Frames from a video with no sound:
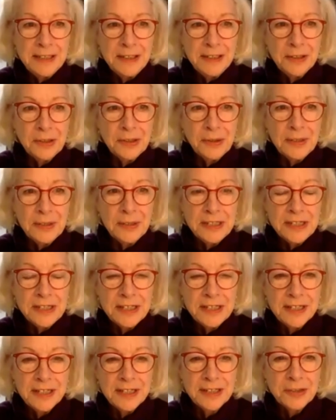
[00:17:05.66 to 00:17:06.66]
your
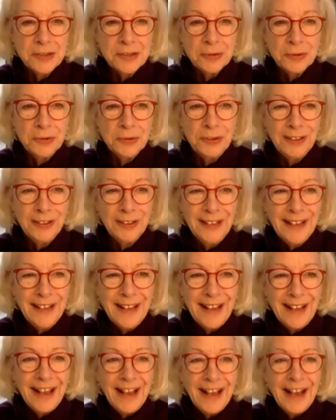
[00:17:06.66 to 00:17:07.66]
question at all,
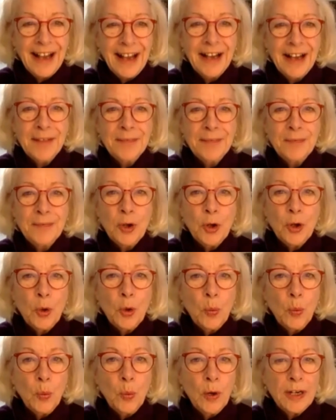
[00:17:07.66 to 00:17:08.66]

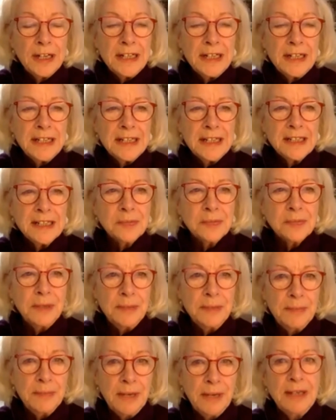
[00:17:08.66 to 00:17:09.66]
what it is we
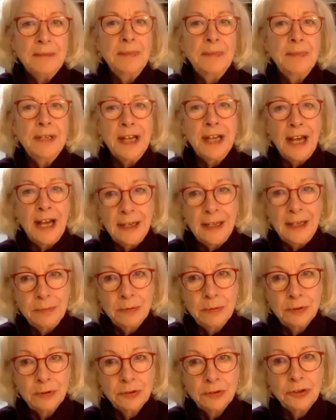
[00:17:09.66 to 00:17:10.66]
might be
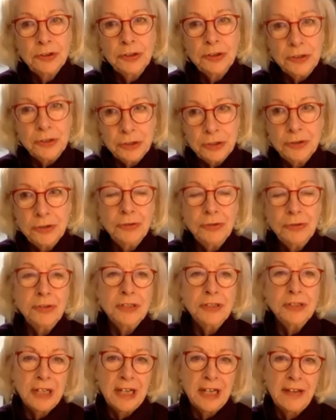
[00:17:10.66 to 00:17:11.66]
able to do
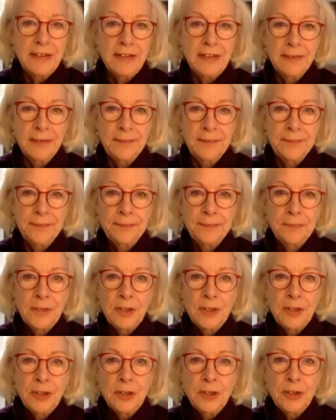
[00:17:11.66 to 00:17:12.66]
together.
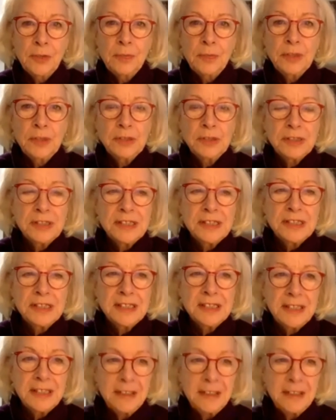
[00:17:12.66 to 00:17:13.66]
Because the
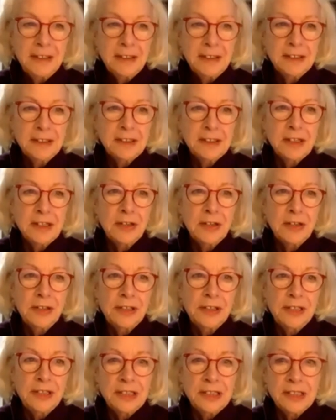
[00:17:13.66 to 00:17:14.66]
skills on
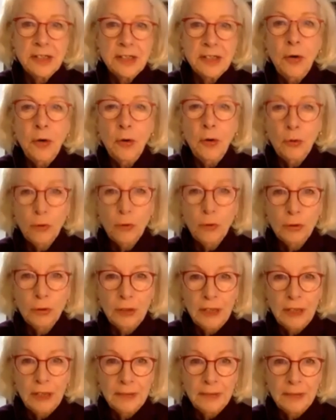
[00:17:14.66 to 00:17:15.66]
this call,
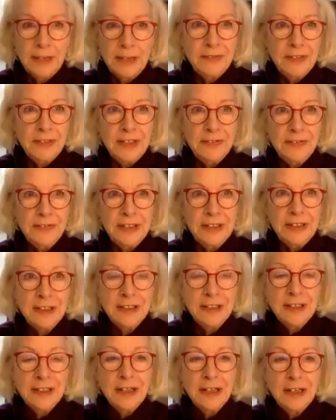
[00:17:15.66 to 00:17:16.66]
and we haven't even
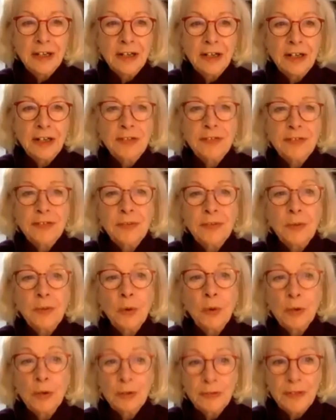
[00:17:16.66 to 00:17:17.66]
heard from
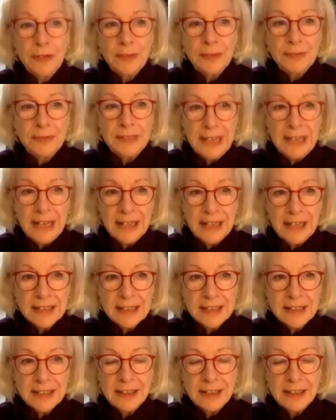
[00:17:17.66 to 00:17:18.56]
all of them yet,